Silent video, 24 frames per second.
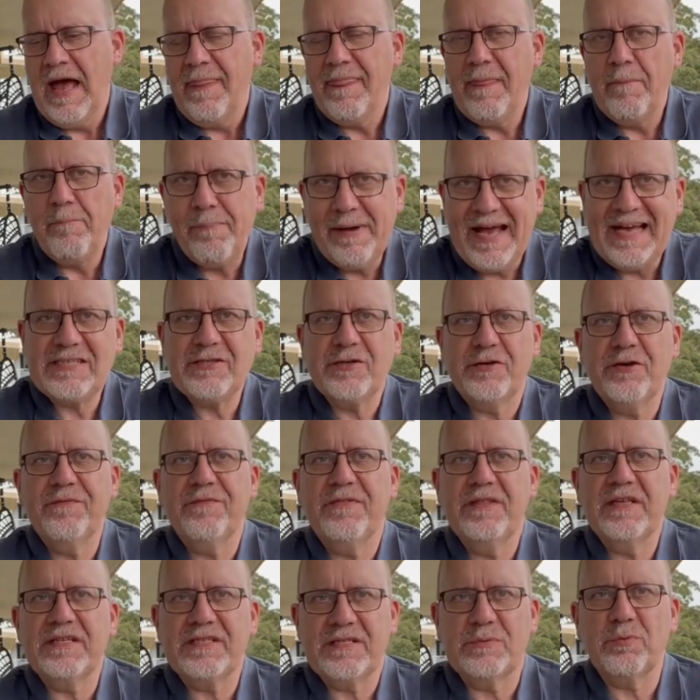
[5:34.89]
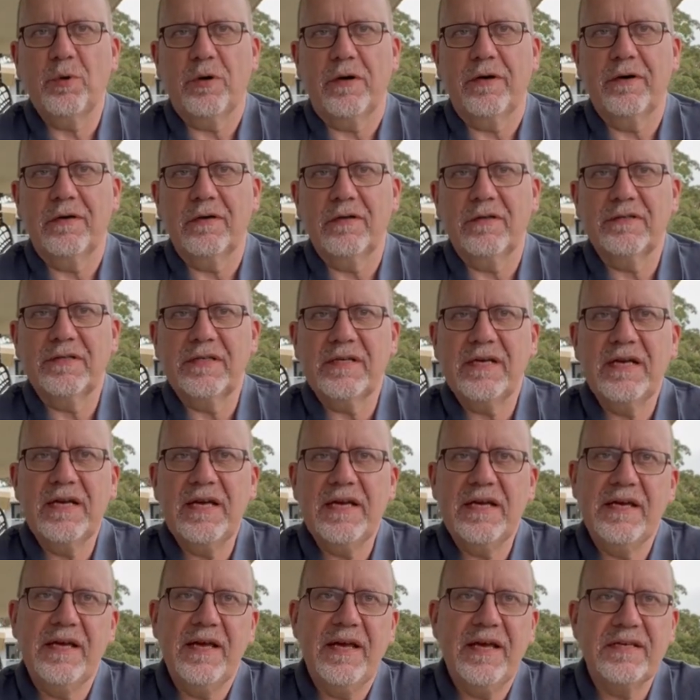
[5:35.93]
The pattern of this world
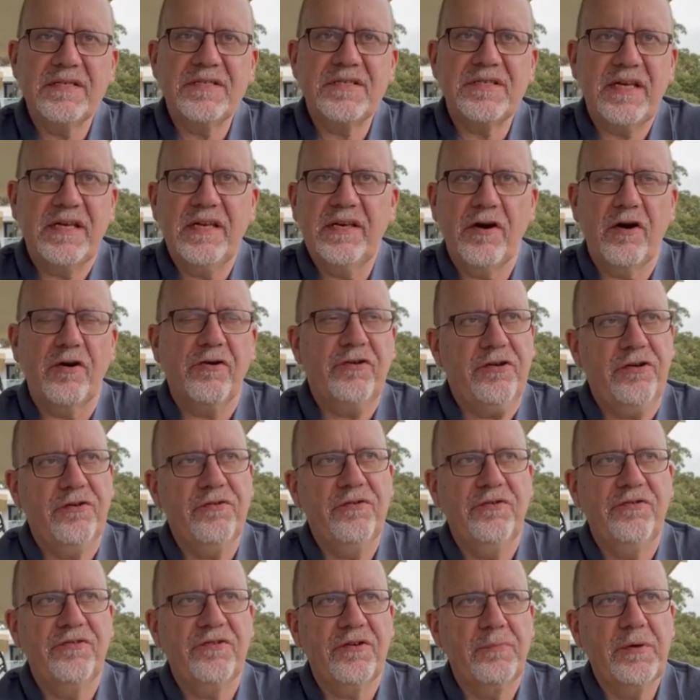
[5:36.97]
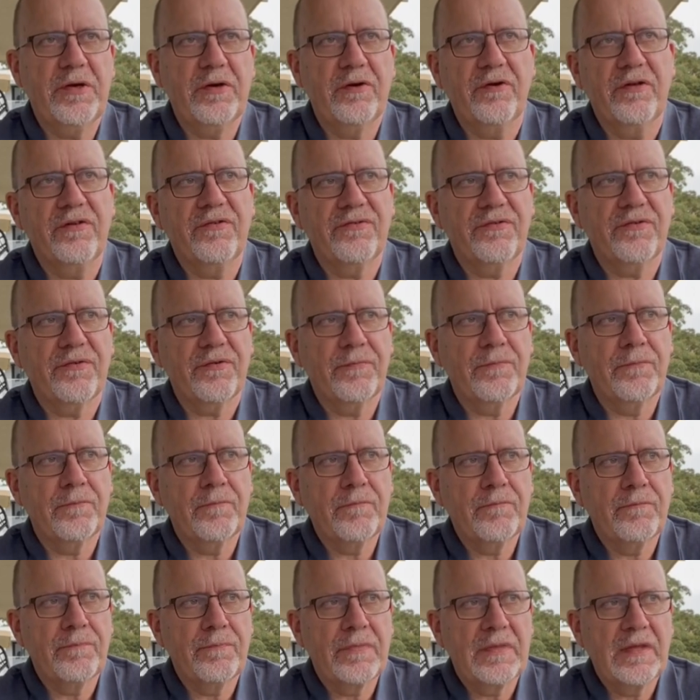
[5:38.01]
is seen in our news, to be honest.
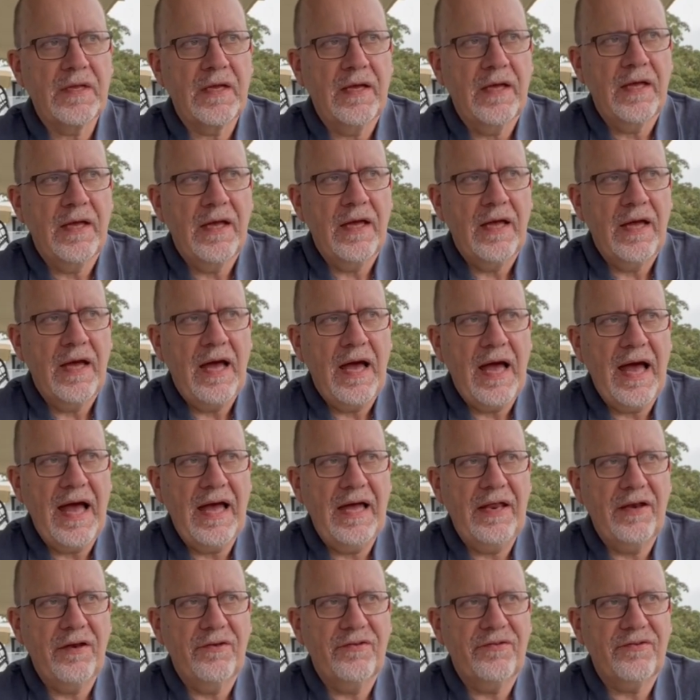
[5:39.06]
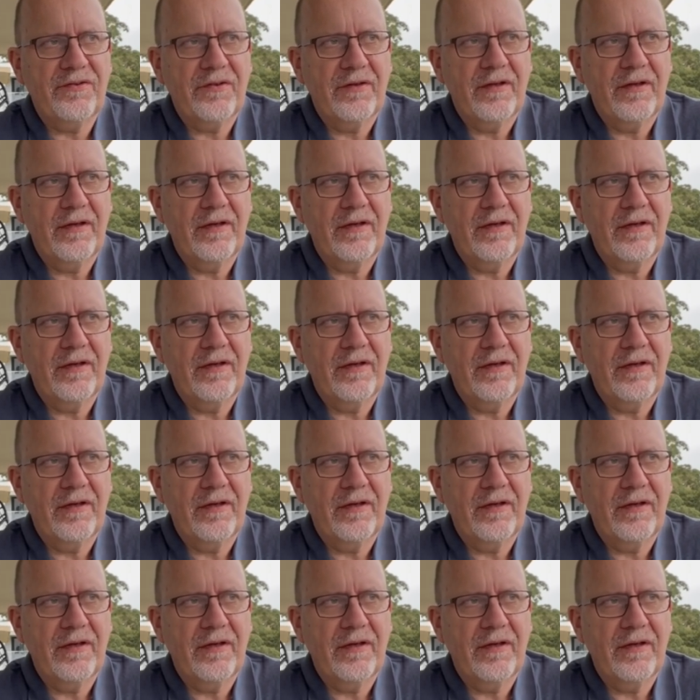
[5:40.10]
And